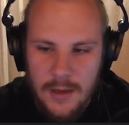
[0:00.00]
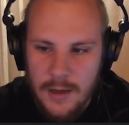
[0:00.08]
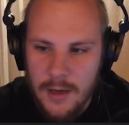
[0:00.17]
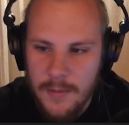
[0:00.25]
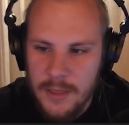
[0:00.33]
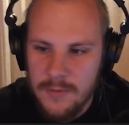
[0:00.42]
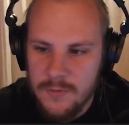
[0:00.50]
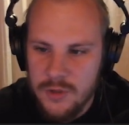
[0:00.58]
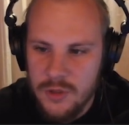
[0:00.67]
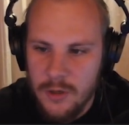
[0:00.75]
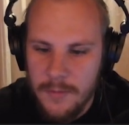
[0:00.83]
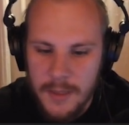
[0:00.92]
it will
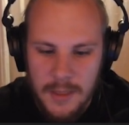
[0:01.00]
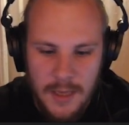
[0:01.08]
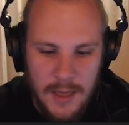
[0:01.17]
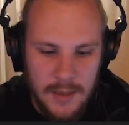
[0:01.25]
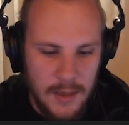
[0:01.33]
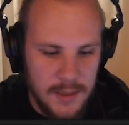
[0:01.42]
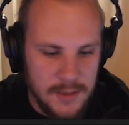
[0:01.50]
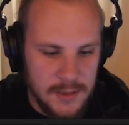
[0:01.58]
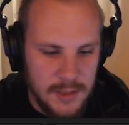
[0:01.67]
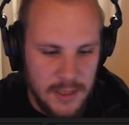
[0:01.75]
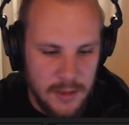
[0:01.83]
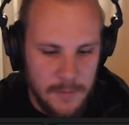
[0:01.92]
show up in the
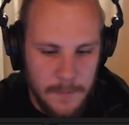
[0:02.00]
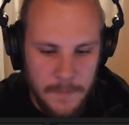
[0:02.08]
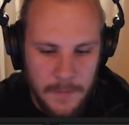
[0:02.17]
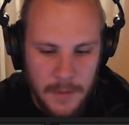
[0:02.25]
analyzers here.